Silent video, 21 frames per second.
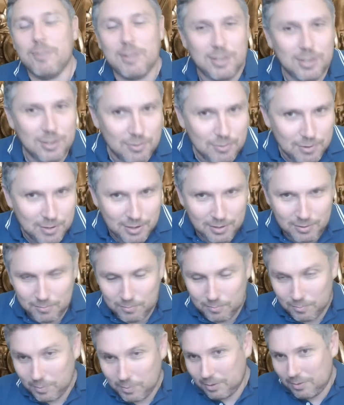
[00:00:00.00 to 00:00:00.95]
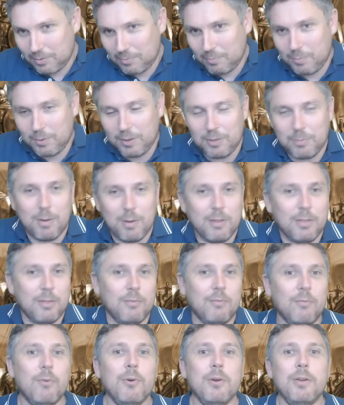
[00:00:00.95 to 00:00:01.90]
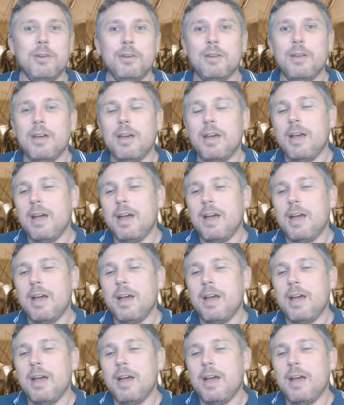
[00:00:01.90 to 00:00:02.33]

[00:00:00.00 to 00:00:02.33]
reunion with with Mother Rhoyne.